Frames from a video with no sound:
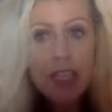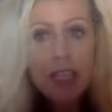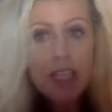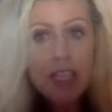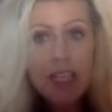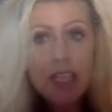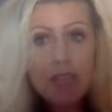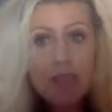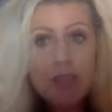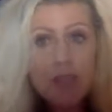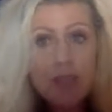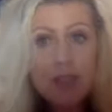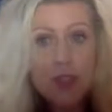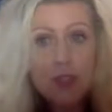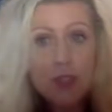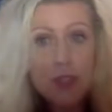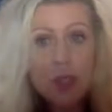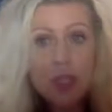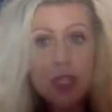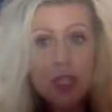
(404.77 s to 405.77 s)
if
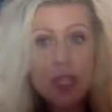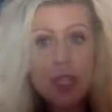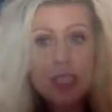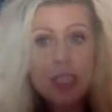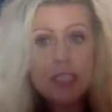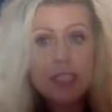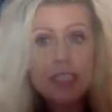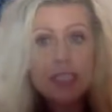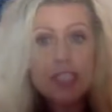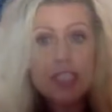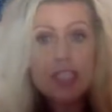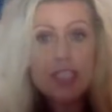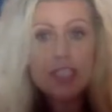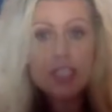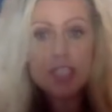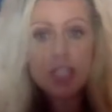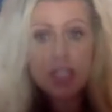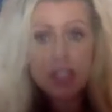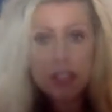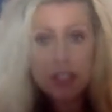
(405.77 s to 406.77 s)
you're
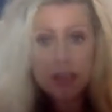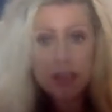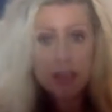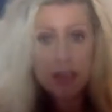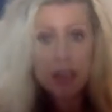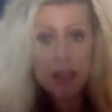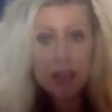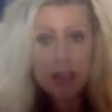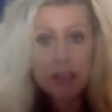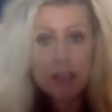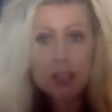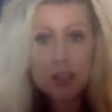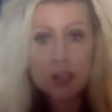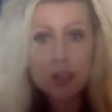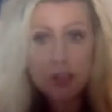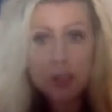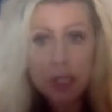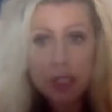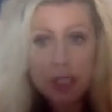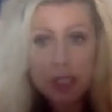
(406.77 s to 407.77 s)
teaching them how to
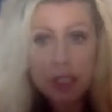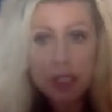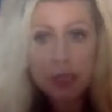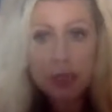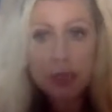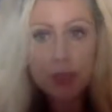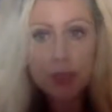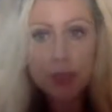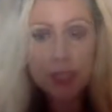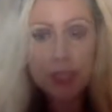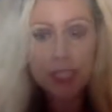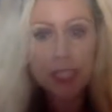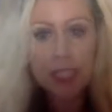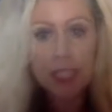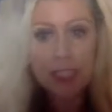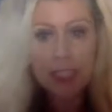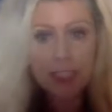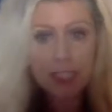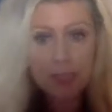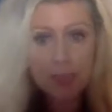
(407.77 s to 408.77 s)
treat you, there
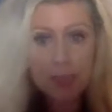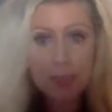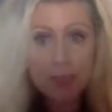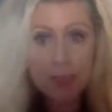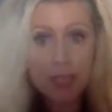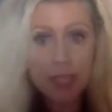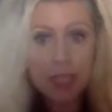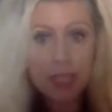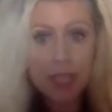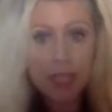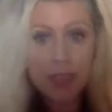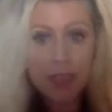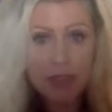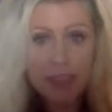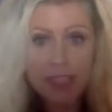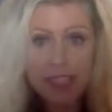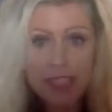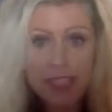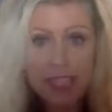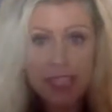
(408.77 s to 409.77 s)
is a bit of
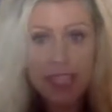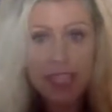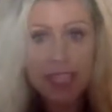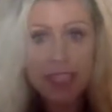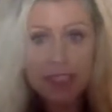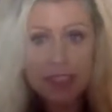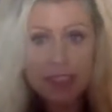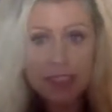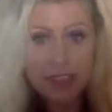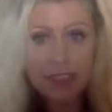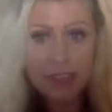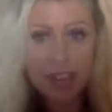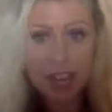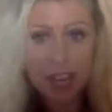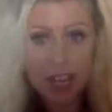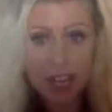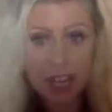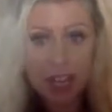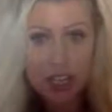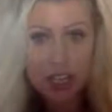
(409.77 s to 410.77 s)
a dance
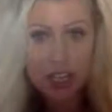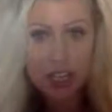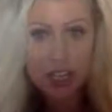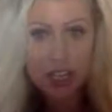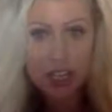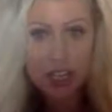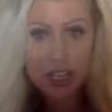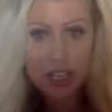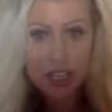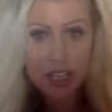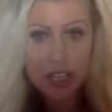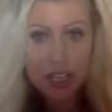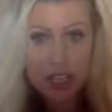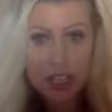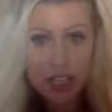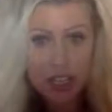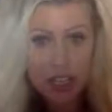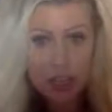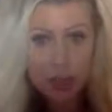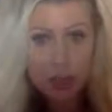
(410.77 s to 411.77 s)
there.
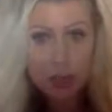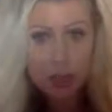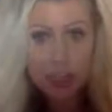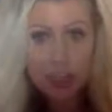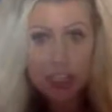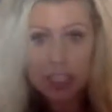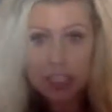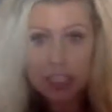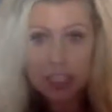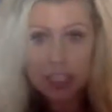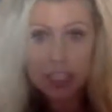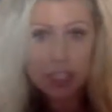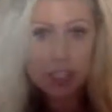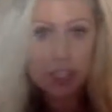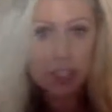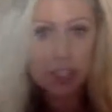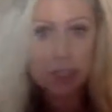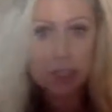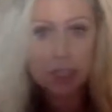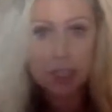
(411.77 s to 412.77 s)

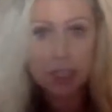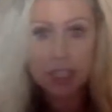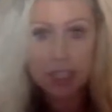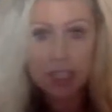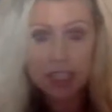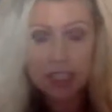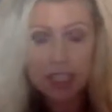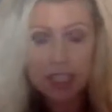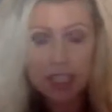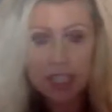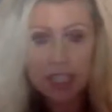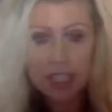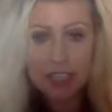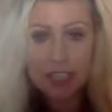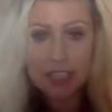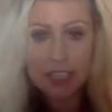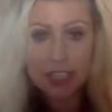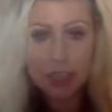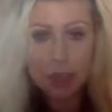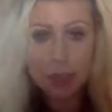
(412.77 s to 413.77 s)
Relationships are a
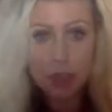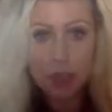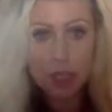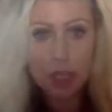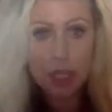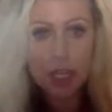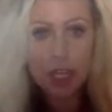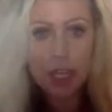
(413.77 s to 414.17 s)
dance. You're